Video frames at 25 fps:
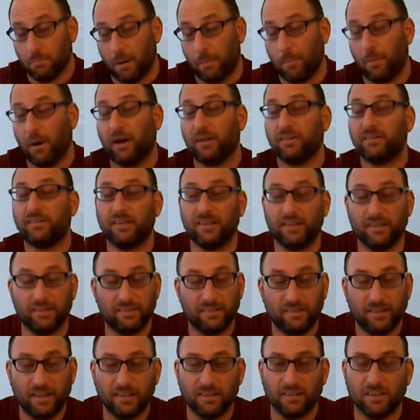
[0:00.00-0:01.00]
My boss
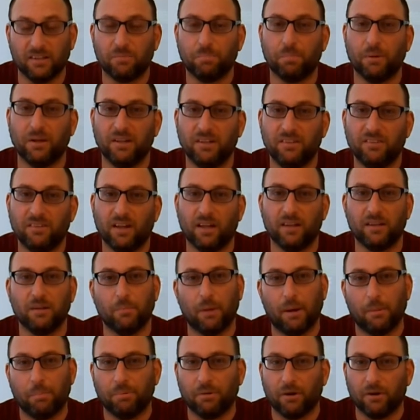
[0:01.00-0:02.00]
didn't see this, but he saw
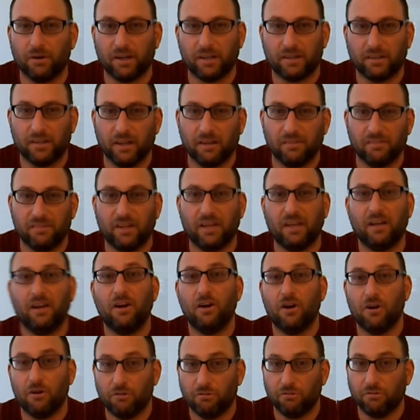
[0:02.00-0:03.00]
that my
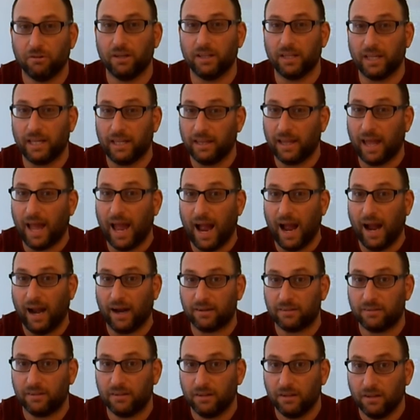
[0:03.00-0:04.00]
productivity really
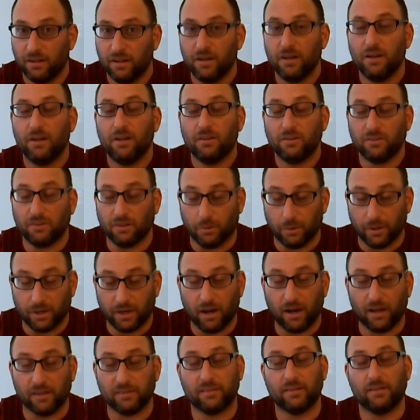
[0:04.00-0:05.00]
lacked. So
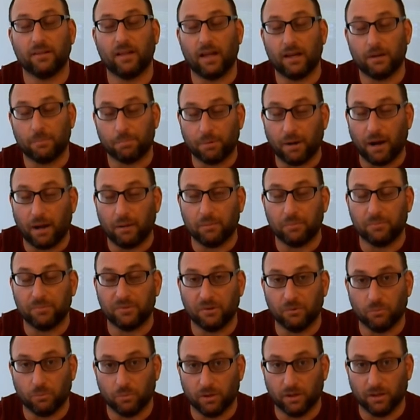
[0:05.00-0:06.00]
it caused a lot of
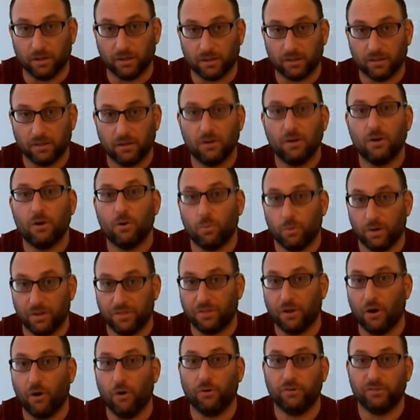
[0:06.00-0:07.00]
problems at work
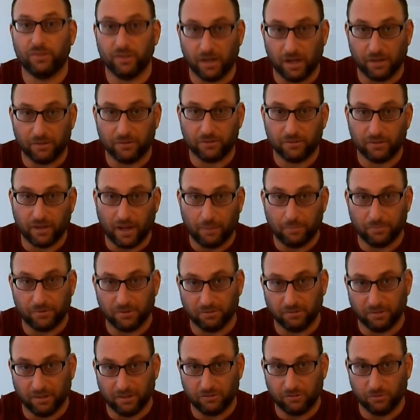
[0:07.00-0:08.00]
with those and other
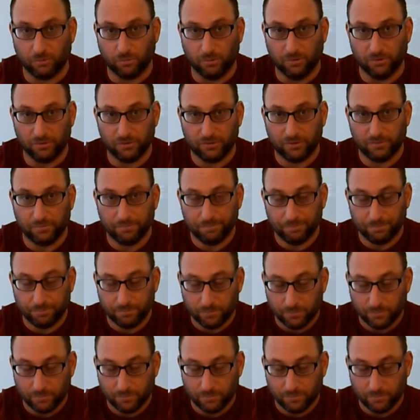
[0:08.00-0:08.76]
types of rituals.